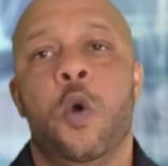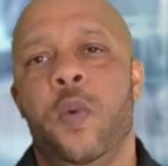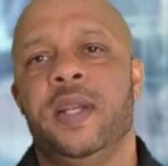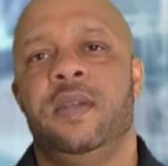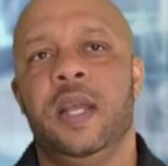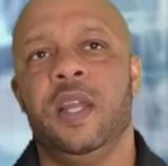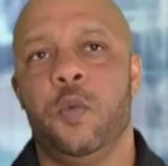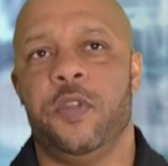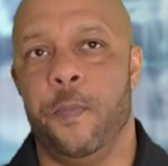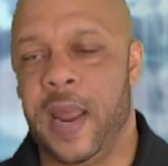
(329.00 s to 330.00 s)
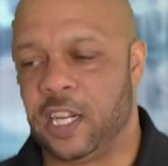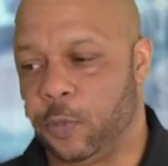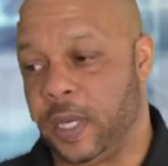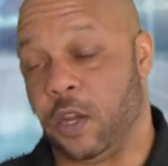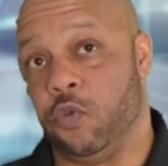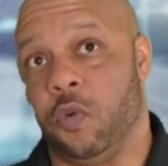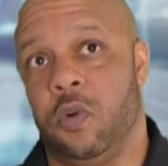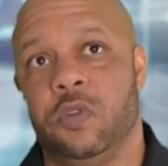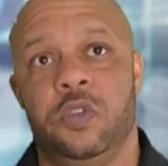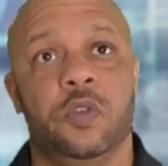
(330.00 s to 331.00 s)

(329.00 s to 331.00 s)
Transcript: When dealing with management controls,